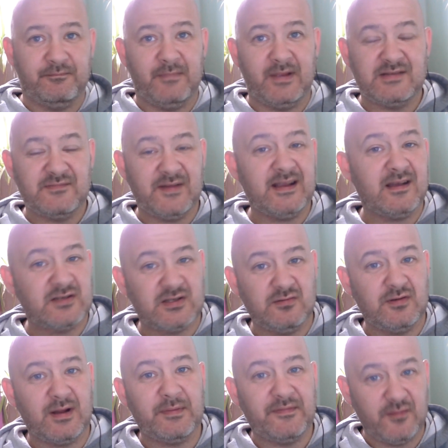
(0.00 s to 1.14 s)
It's very hard to do
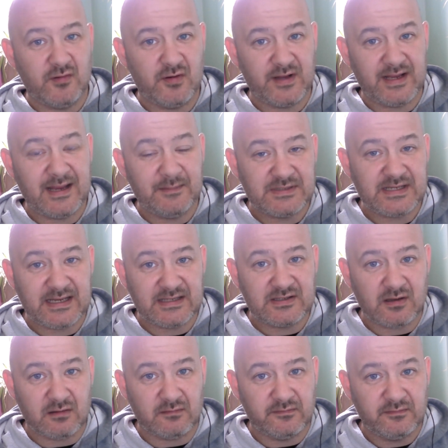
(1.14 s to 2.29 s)
that before the game's kicked
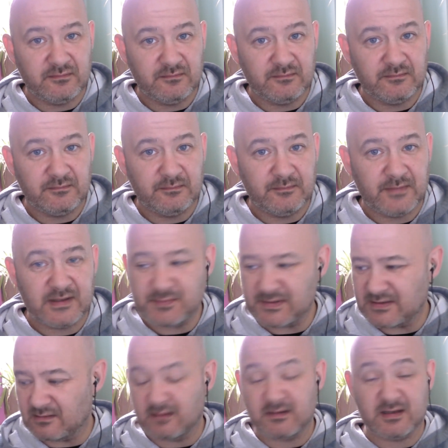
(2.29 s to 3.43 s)
off,
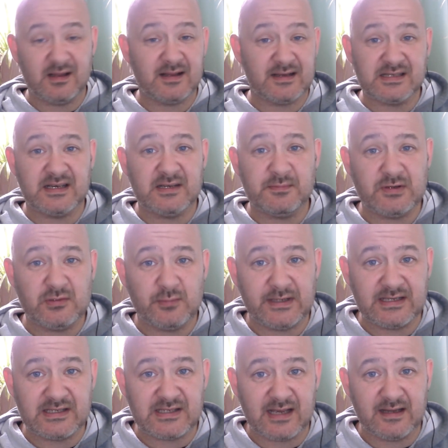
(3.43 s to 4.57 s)
especially, like I said, especially when you're
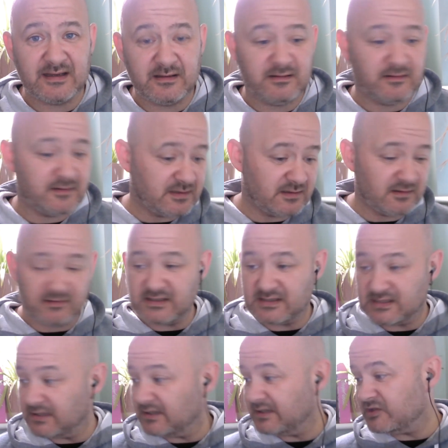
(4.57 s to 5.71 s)
sat, you
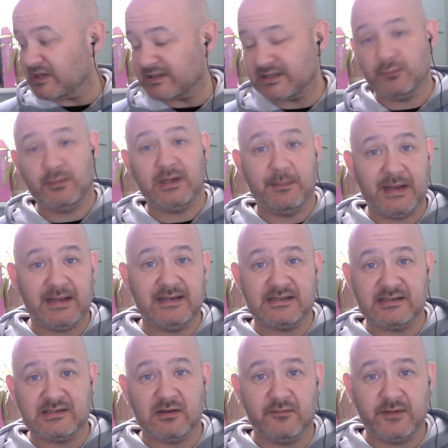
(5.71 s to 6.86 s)
see you're chatting with your mates.
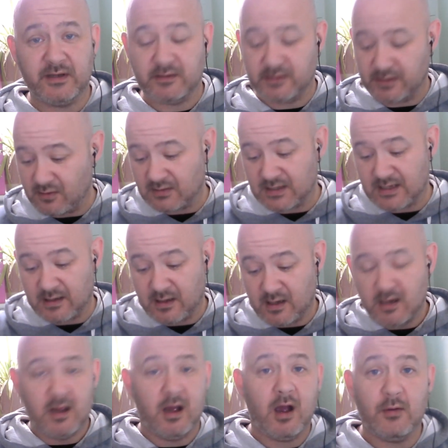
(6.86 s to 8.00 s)
It's sort of, you're not like,
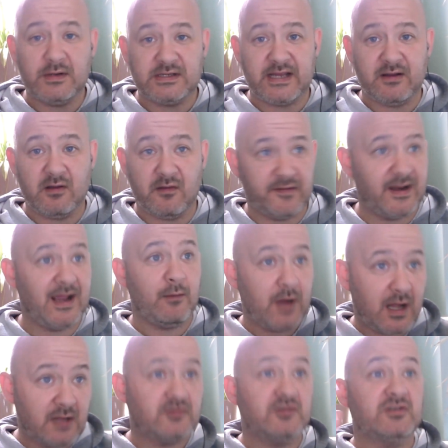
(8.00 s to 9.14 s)
it's kick off now,
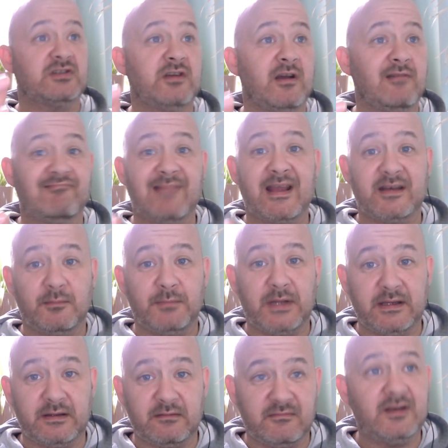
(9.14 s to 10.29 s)
I'll just start
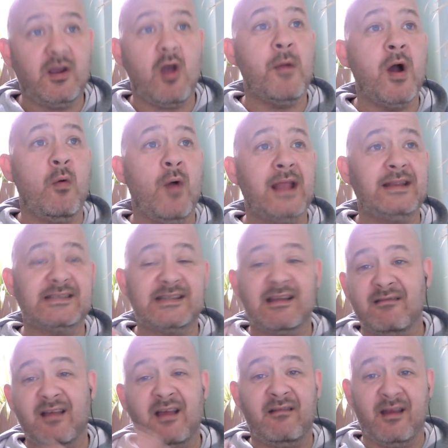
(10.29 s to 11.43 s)
randomly, come on Wednesday.
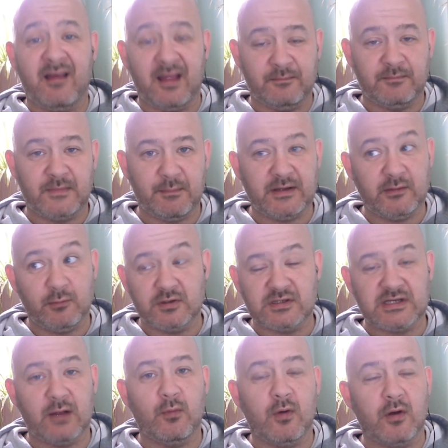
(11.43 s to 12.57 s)
I mean, you always
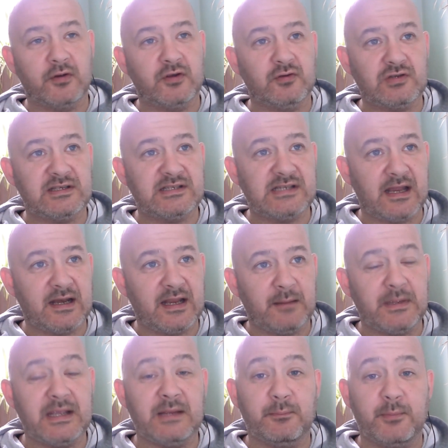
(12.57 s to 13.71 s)
get one, usually sat near
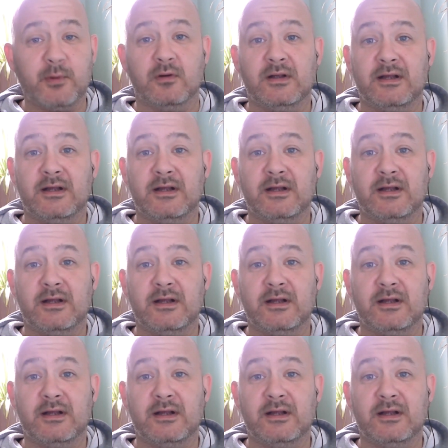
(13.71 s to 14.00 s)
me, but